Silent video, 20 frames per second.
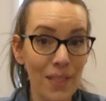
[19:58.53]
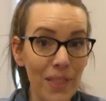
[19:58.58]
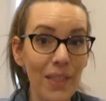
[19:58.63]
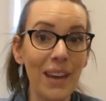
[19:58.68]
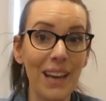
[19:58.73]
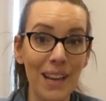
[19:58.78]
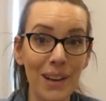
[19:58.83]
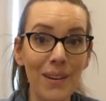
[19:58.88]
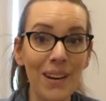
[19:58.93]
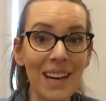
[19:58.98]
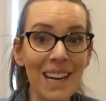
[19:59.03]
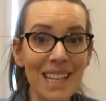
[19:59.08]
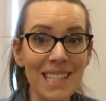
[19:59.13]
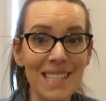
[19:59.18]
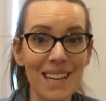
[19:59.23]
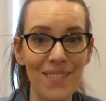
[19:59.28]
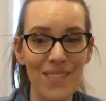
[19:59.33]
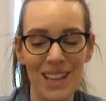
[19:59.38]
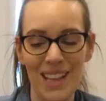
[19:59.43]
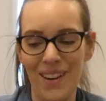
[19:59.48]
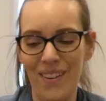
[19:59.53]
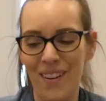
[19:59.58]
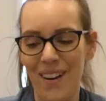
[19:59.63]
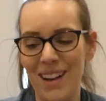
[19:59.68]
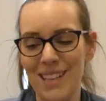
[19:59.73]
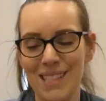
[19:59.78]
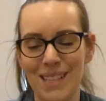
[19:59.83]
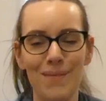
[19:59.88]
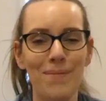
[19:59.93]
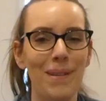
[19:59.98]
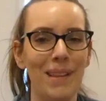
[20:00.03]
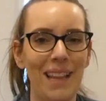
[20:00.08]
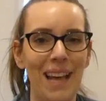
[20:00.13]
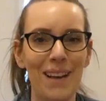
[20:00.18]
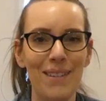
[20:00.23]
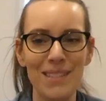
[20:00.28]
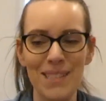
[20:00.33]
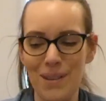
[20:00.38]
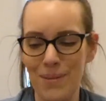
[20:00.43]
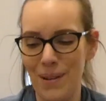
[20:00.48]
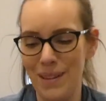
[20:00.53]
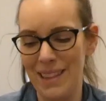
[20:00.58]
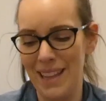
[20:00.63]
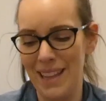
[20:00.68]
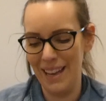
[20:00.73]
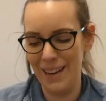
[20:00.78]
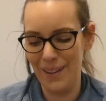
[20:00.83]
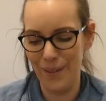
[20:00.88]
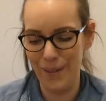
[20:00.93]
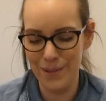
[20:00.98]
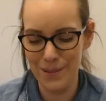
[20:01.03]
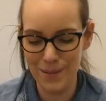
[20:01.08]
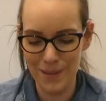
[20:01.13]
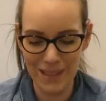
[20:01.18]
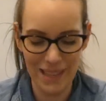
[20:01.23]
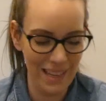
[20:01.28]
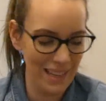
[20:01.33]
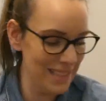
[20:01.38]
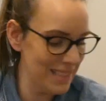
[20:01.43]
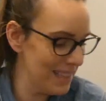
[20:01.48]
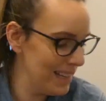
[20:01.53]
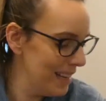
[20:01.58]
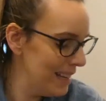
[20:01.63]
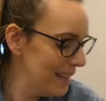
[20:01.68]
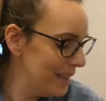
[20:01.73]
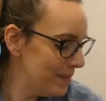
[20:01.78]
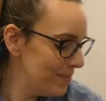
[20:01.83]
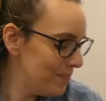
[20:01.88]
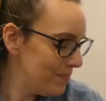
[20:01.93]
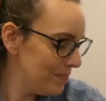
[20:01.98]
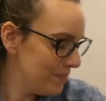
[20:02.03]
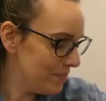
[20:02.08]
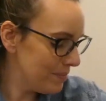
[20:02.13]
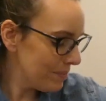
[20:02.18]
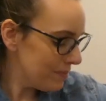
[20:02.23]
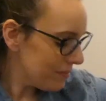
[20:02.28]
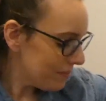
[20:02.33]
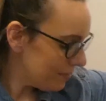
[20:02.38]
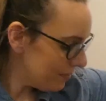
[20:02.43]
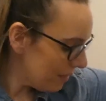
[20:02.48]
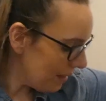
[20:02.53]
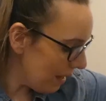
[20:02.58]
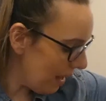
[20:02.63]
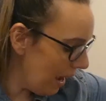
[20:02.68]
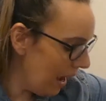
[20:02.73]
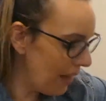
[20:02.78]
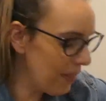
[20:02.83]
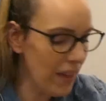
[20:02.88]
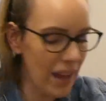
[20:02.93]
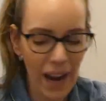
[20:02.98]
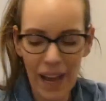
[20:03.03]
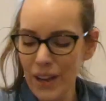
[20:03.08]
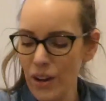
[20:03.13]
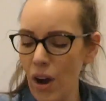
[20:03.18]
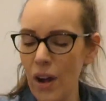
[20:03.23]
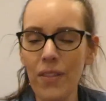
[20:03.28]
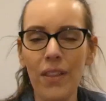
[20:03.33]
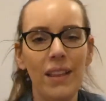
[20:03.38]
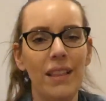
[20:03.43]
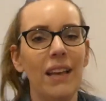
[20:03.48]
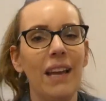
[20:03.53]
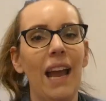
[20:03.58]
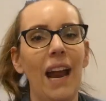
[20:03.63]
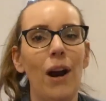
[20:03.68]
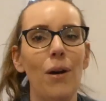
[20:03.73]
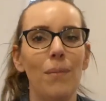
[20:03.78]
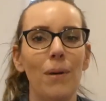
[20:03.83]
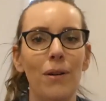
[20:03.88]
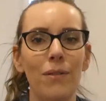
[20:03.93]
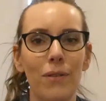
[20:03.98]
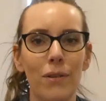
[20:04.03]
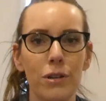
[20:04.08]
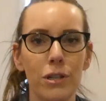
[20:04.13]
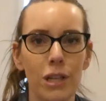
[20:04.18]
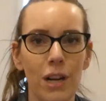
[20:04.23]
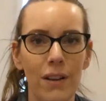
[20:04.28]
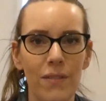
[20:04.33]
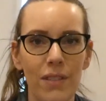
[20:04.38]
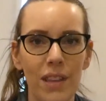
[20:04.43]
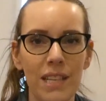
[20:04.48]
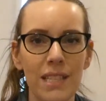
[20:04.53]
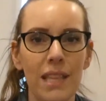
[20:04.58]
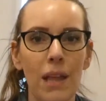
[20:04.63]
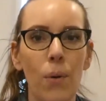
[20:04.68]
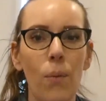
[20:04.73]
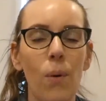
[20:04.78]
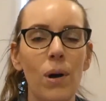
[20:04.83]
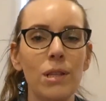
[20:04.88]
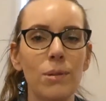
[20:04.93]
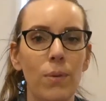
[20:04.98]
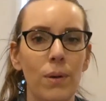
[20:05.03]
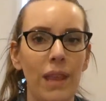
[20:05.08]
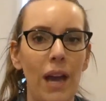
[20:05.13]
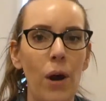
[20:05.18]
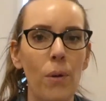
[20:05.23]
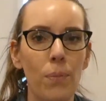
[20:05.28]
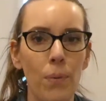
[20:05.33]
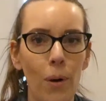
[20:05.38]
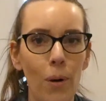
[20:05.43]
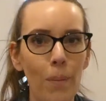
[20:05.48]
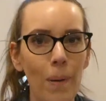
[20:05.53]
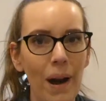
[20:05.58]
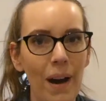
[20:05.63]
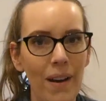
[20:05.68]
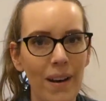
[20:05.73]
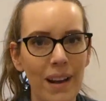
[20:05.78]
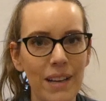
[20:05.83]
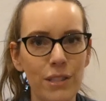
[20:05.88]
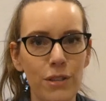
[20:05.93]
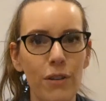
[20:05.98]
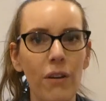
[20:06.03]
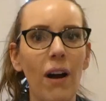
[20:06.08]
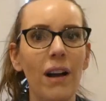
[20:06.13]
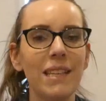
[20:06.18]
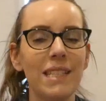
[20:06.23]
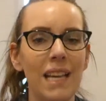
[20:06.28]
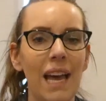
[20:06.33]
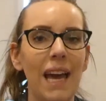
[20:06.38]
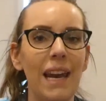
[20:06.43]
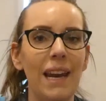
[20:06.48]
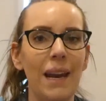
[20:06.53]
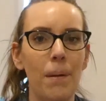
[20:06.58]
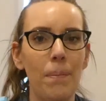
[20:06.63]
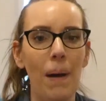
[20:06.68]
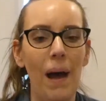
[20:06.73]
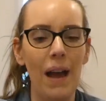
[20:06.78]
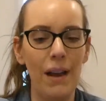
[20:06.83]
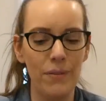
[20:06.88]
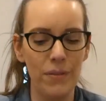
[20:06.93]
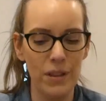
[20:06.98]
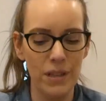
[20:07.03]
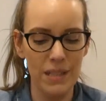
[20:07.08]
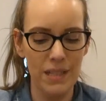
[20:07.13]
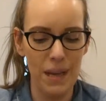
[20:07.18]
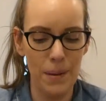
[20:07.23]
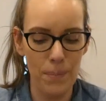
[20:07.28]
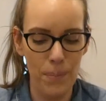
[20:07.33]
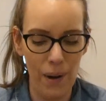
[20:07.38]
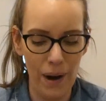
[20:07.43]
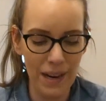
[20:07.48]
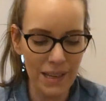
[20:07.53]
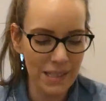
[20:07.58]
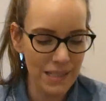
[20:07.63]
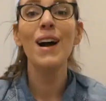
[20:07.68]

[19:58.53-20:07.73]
The ingredients and everything are awesome, but that was the one noticed with these. And then I got like the caramel version of these, that one's without probiotics. So you got 10 in a pack for the same price.